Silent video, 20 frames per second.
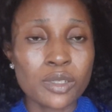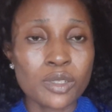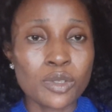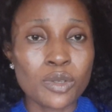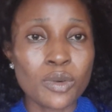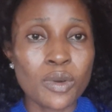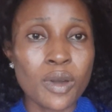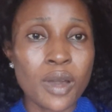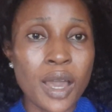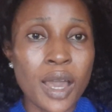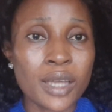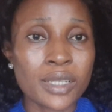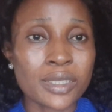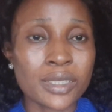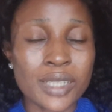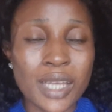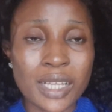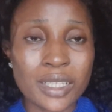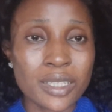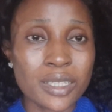So,
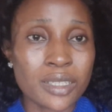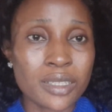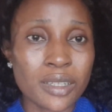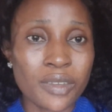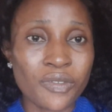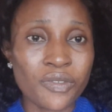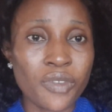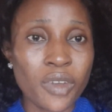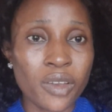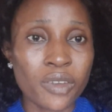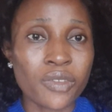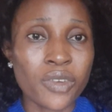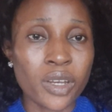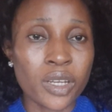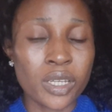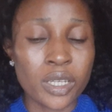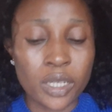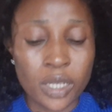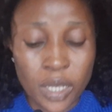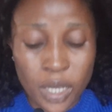and that is a very,
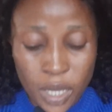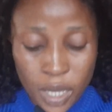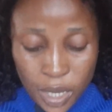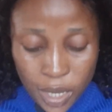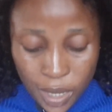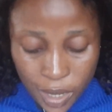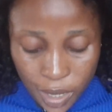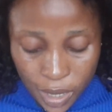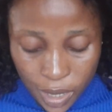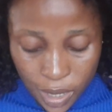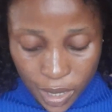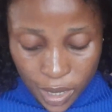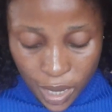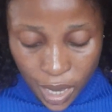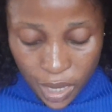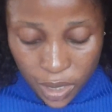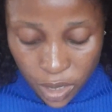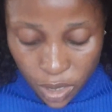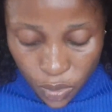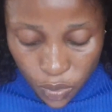very
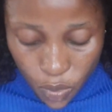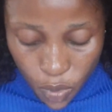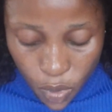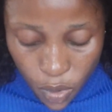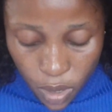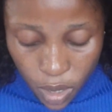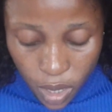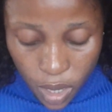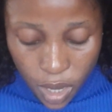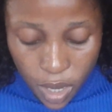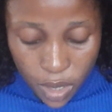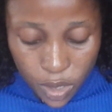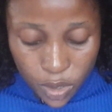nice one.